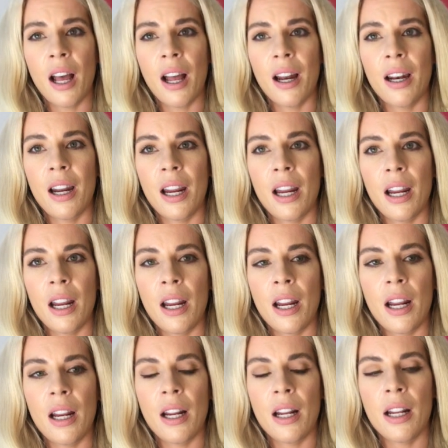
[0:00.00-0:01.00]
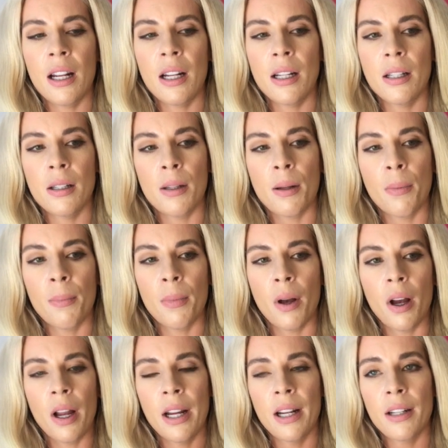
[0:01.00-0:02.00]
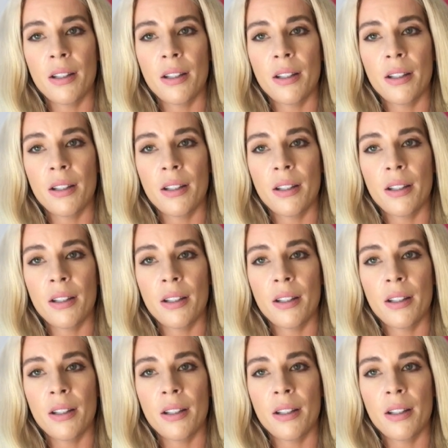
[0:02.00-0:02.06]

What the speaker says: and it is my